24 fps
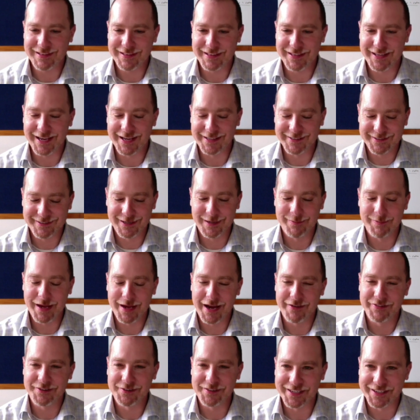gets up
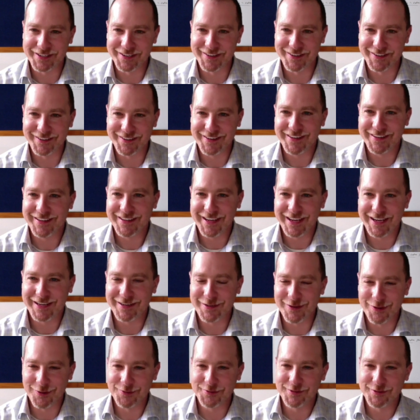after dinner
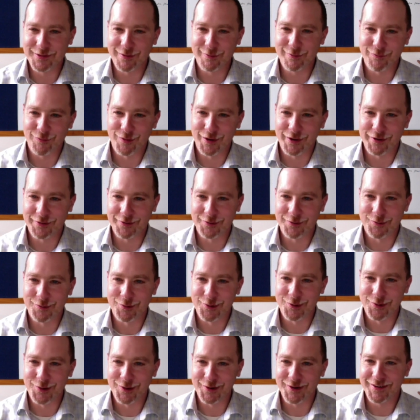and goes to the front
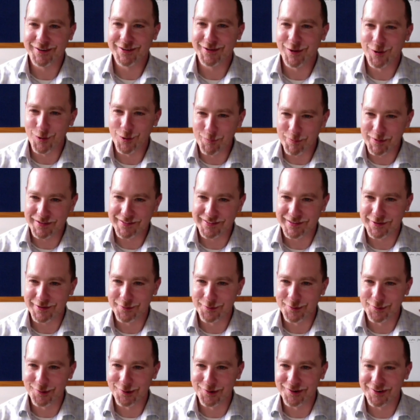door, opens the
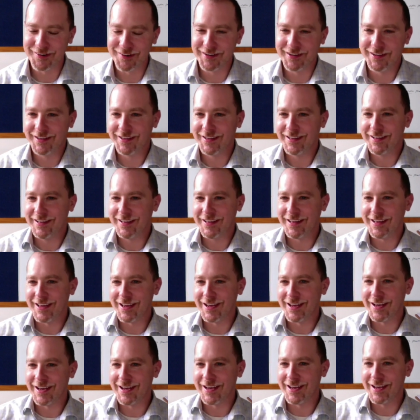door,
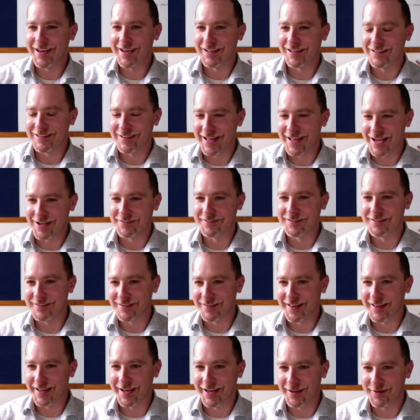and allows
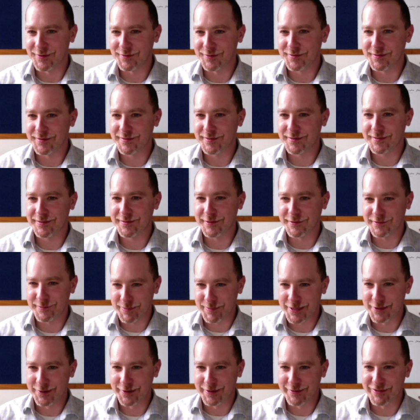into the house the
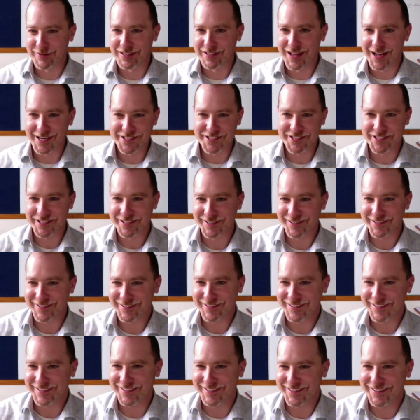spirit of Elijah.
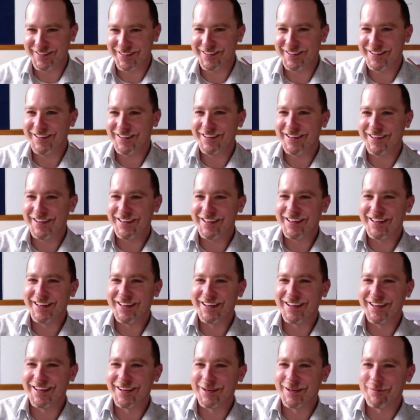
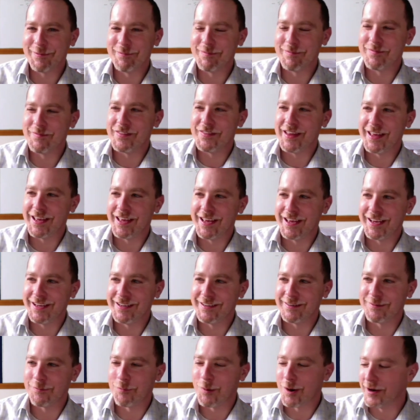And
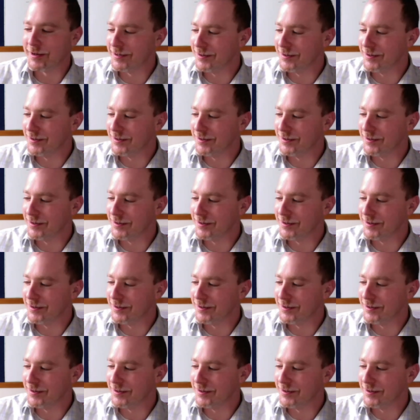the